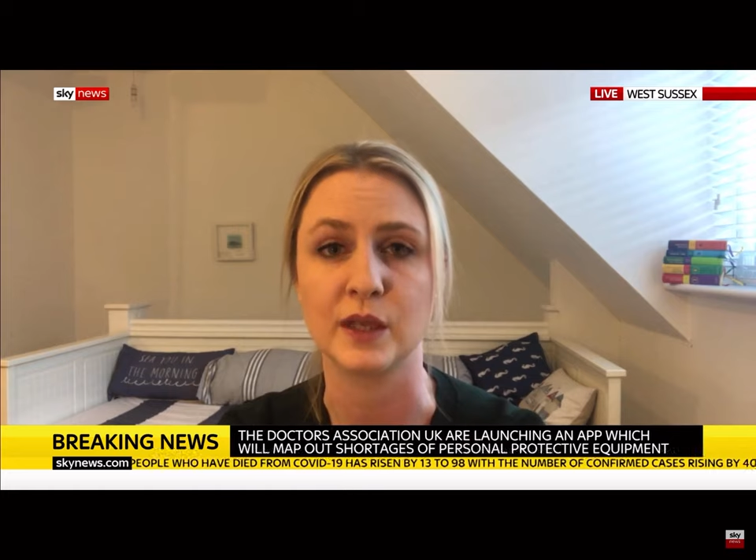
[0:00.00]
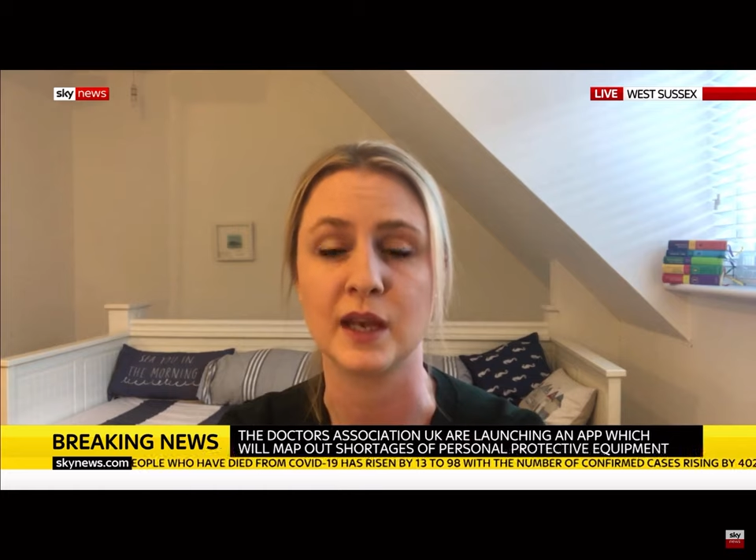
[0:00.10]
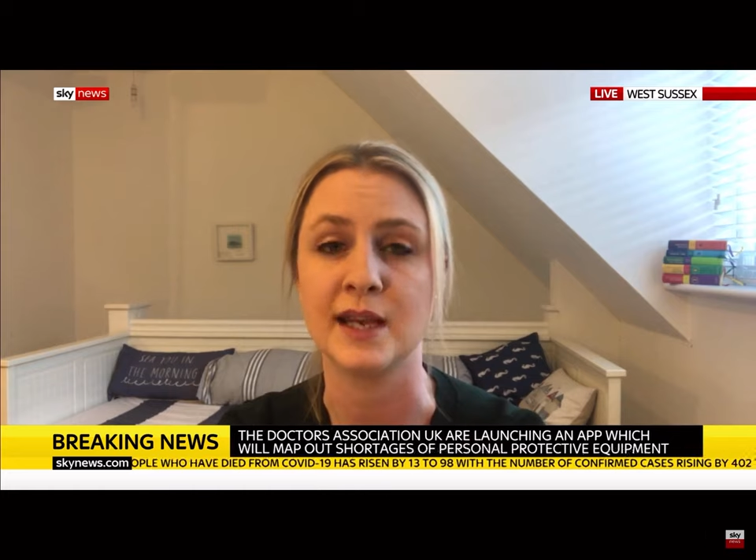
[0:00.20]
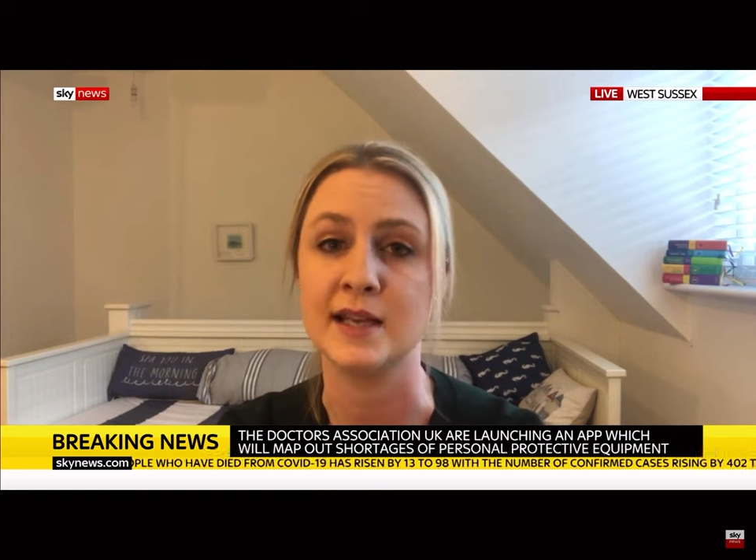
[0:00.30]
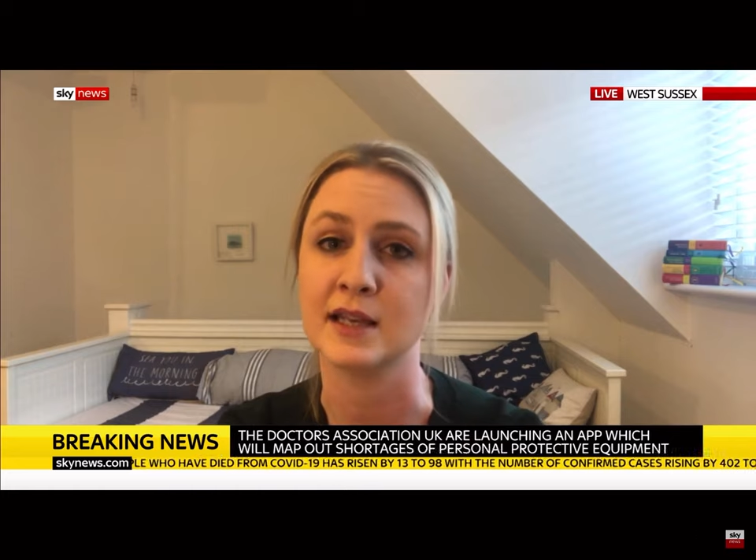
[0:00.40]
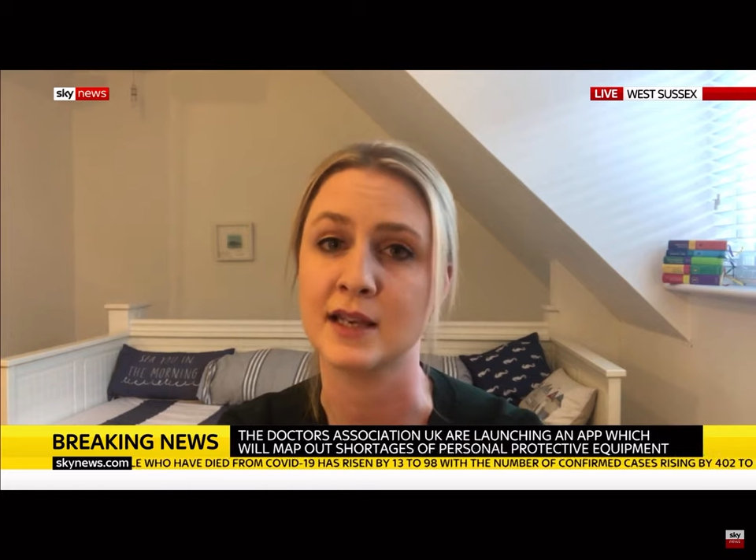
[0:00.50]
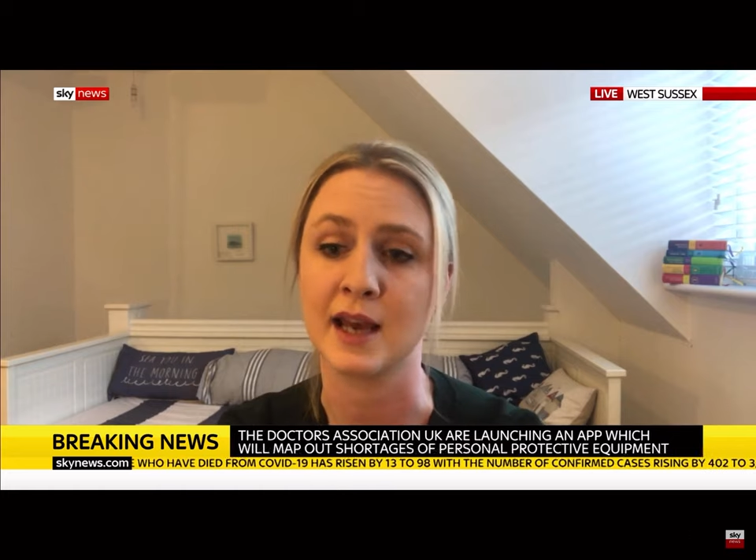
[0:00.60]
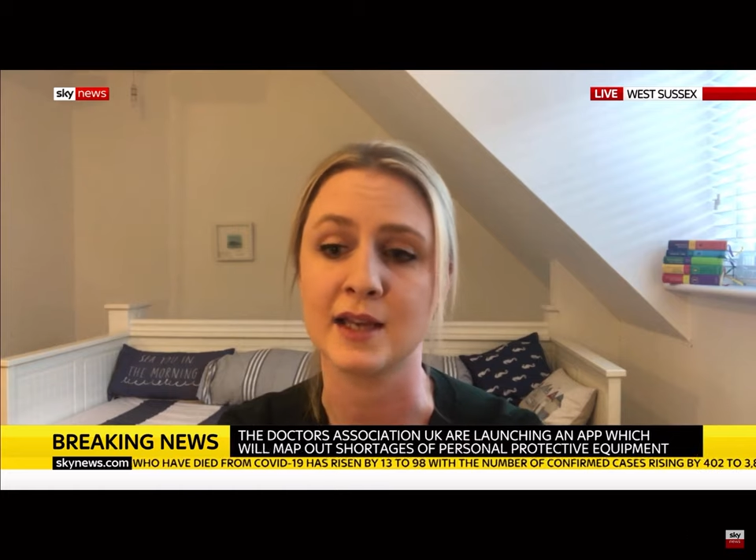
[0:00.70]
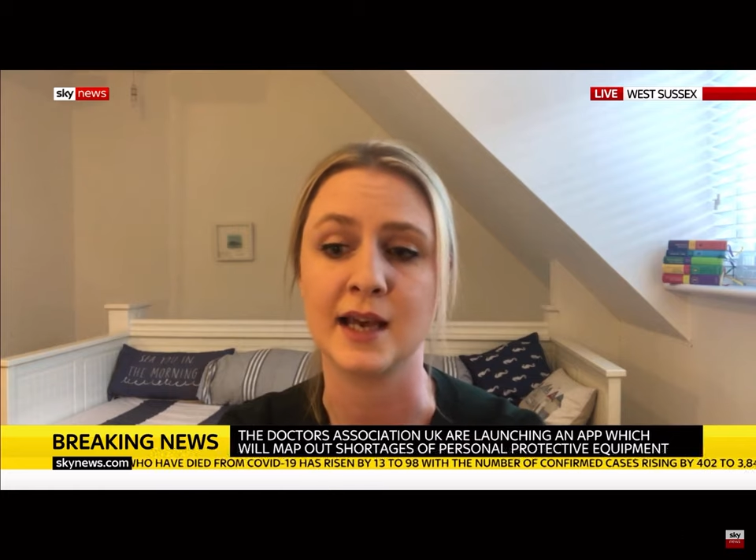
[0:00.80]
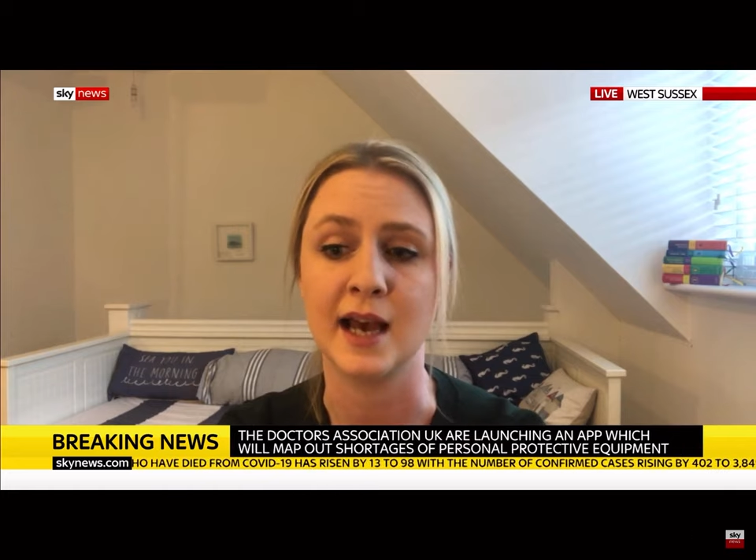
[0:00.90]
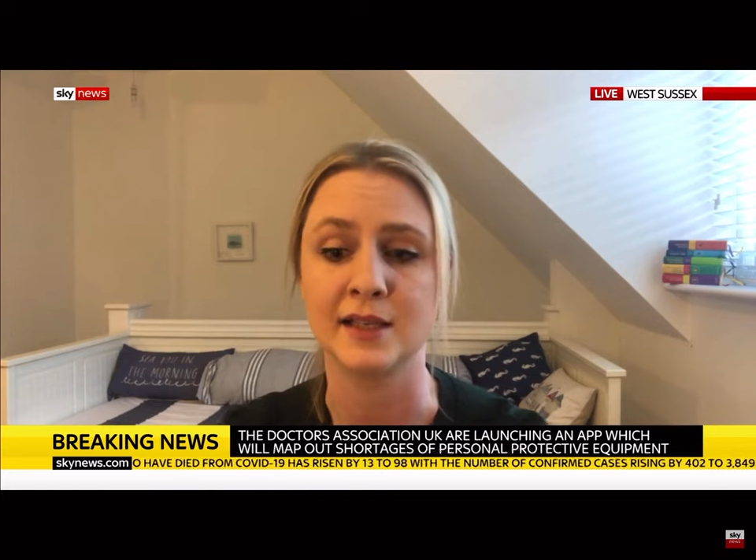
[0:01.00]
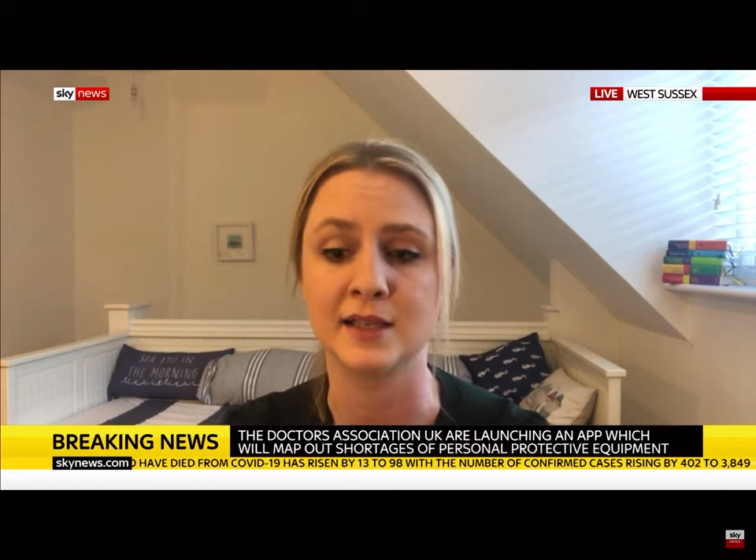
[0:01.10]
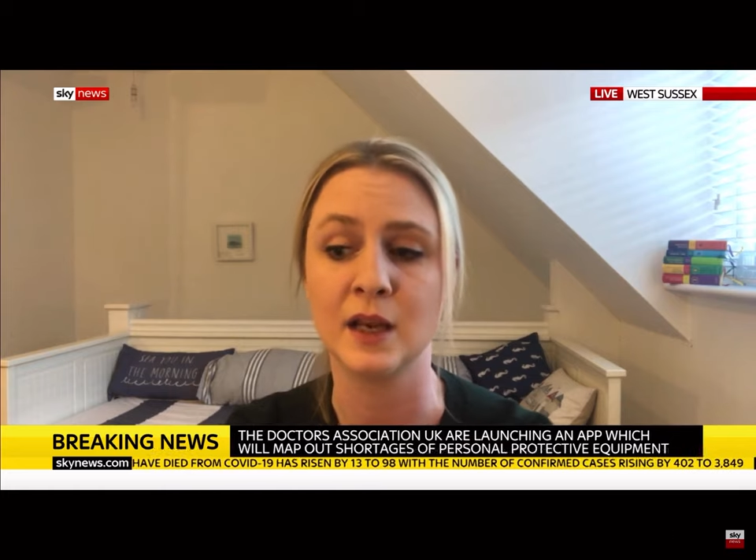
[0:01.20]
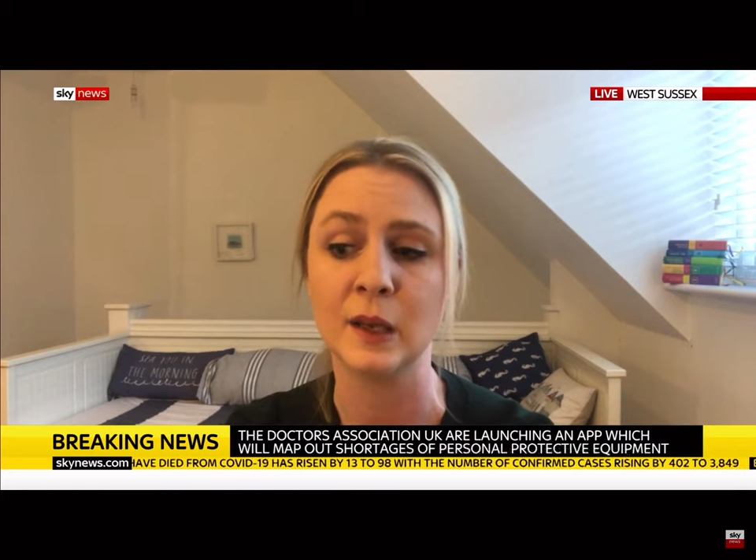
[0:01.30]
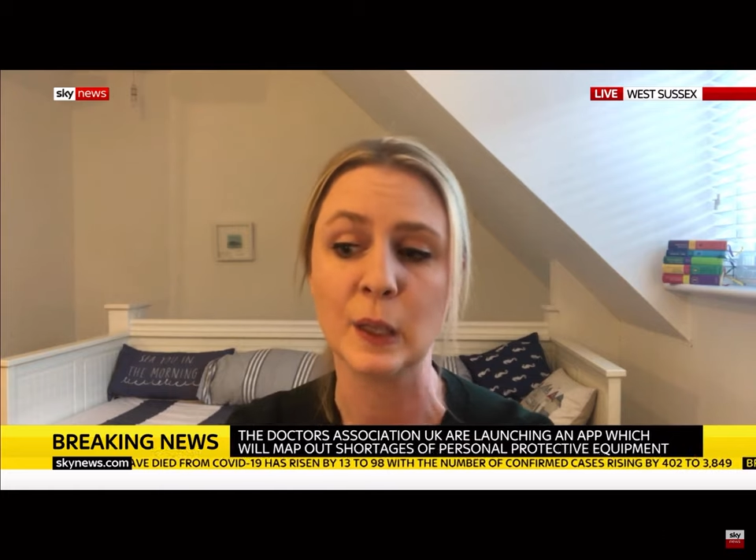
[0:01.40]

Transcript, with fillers: so he didn't get a test.